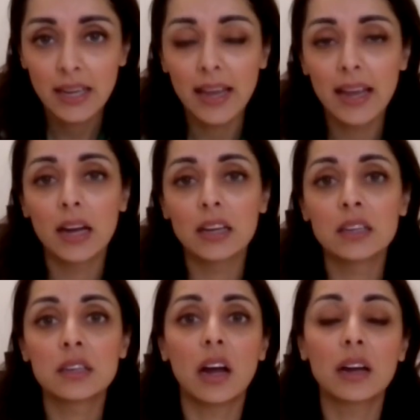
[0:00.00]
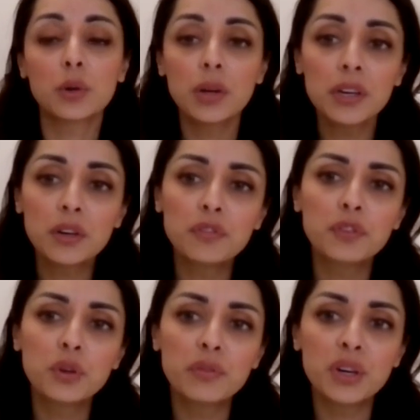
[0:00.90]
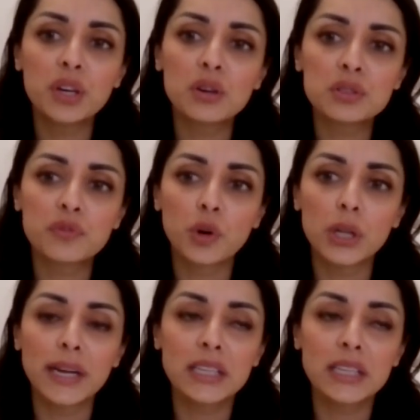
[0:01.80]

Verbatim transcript: And I created a few videos for